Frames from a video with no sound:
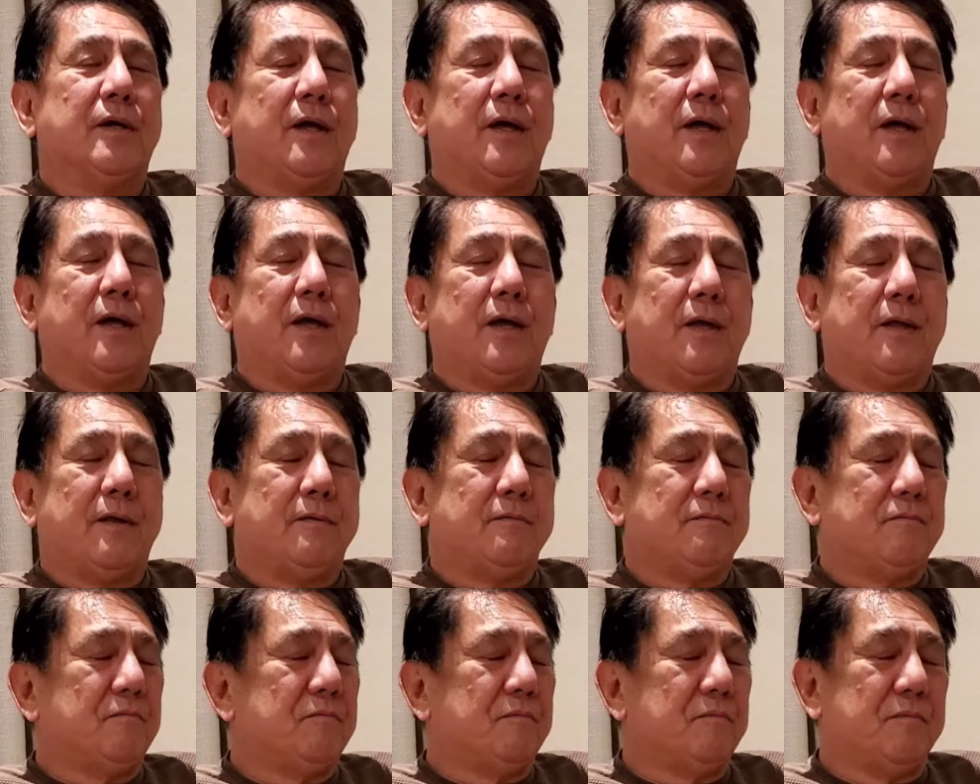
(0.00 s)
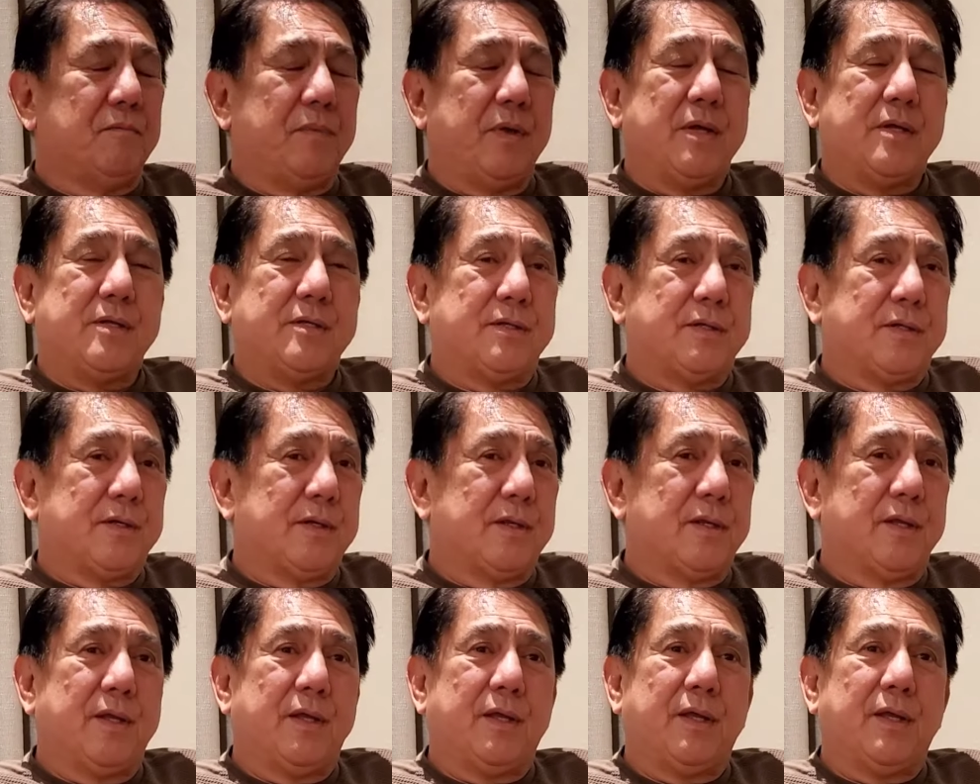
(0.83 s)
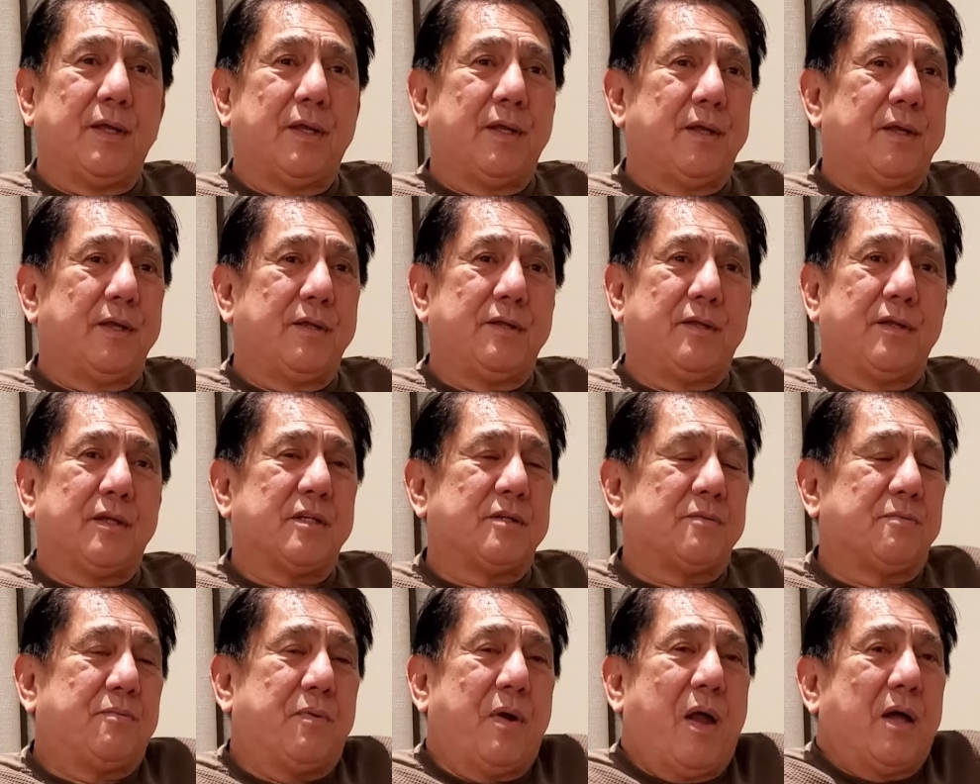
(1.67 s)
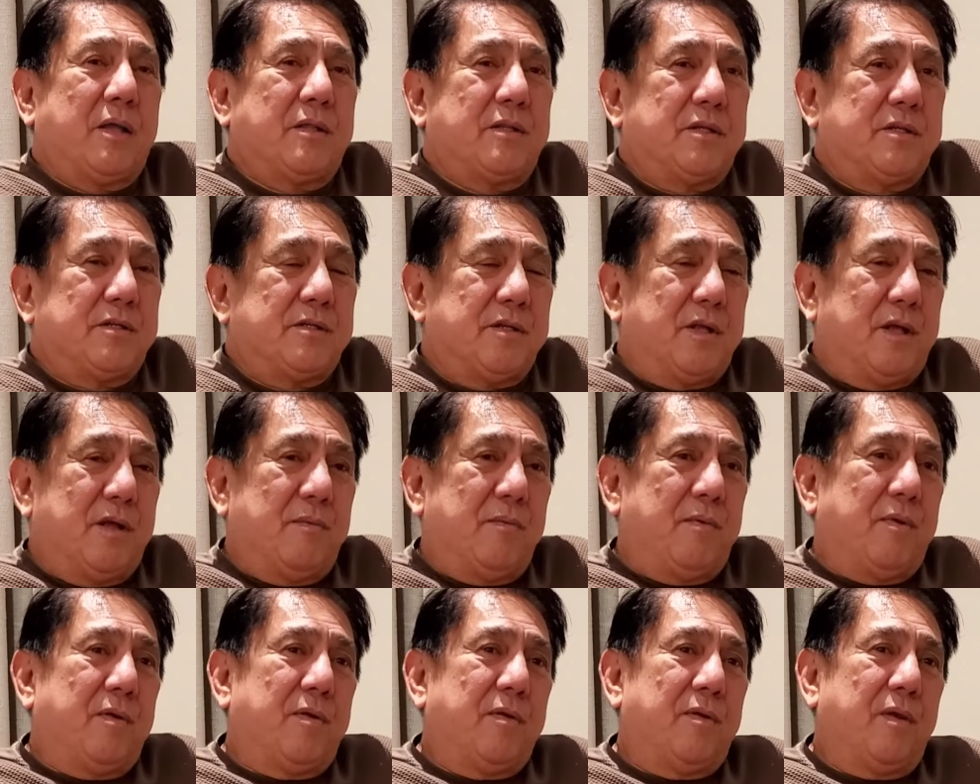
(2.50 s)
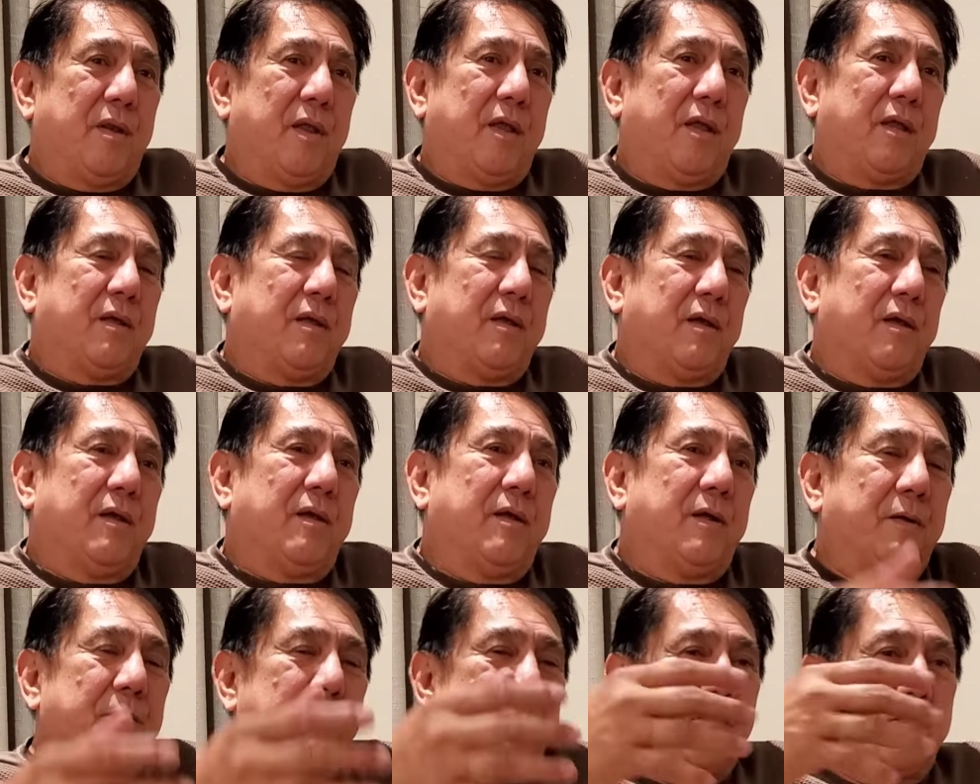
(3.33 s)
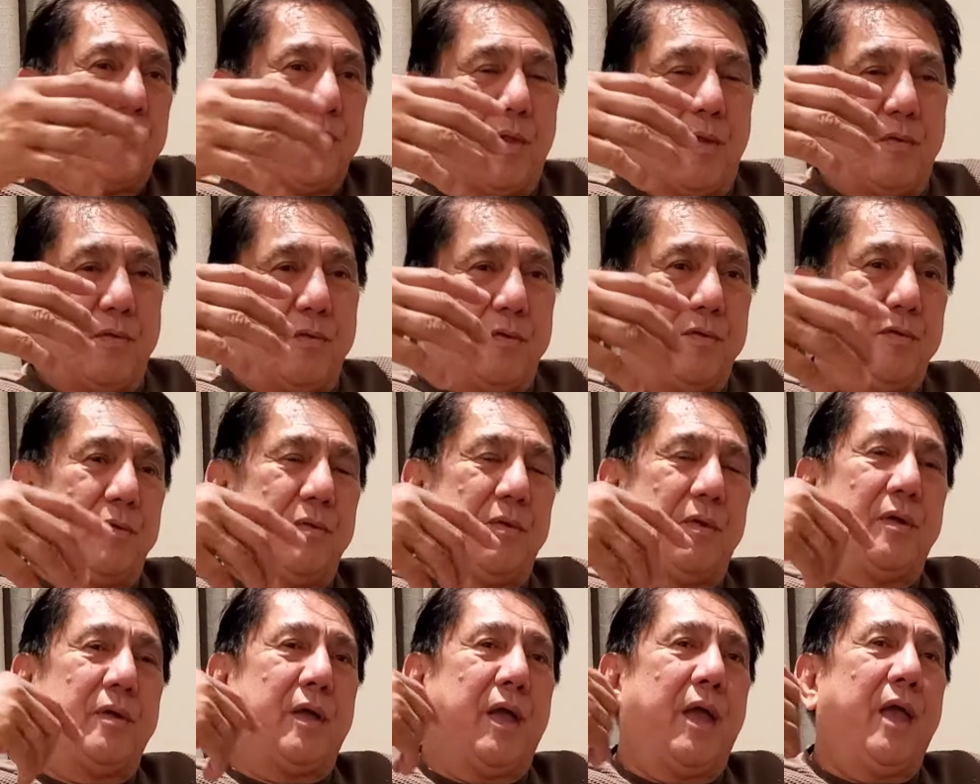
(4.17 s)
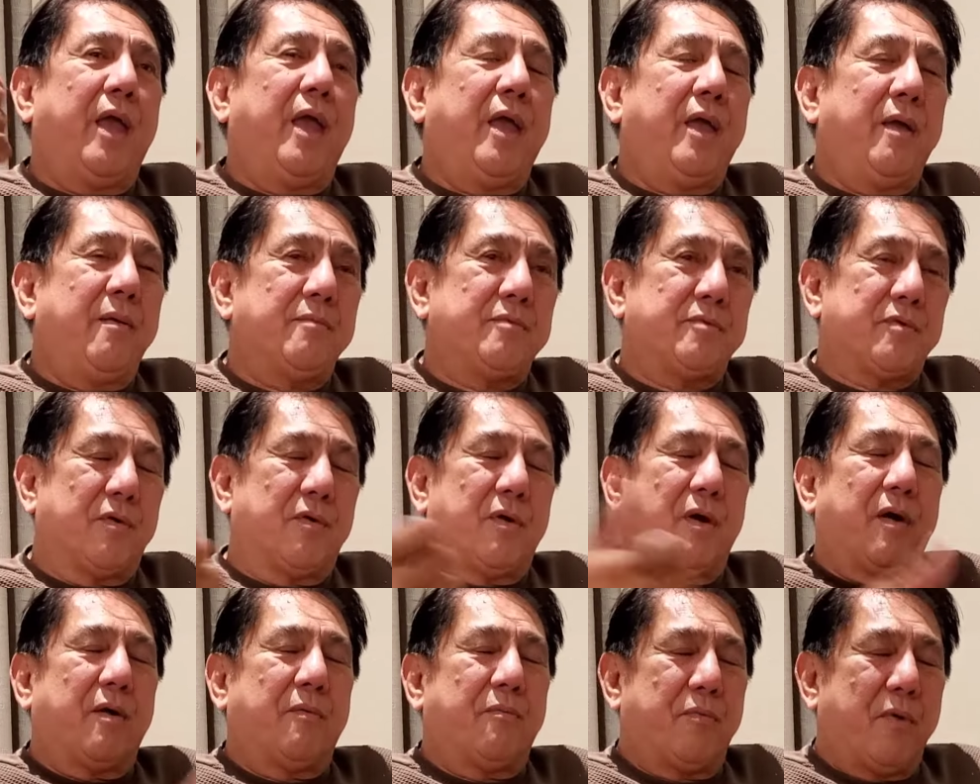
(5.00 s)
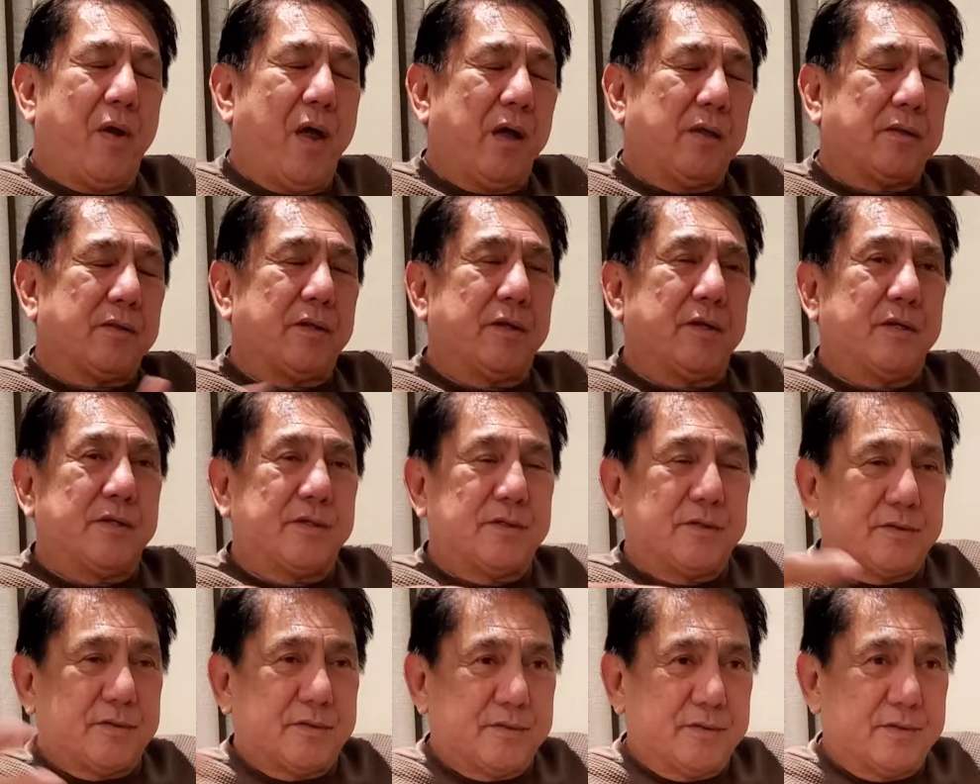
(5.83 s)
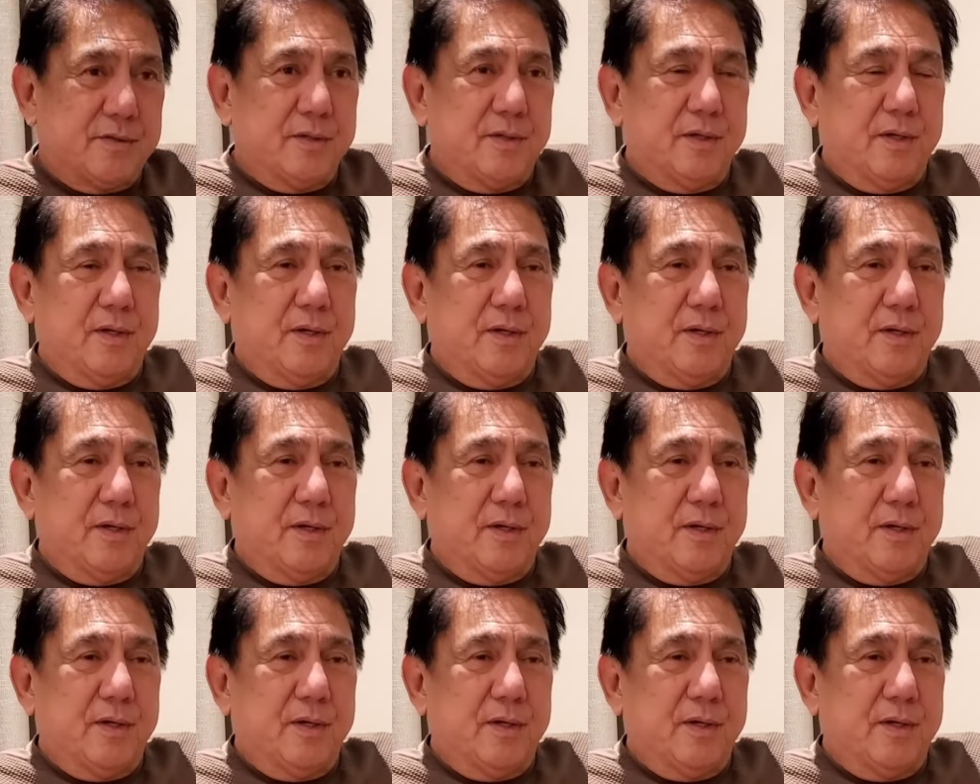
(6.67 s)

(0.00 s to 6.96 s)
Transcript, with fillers: And basically just practice them, you know, like uh, during games or our practice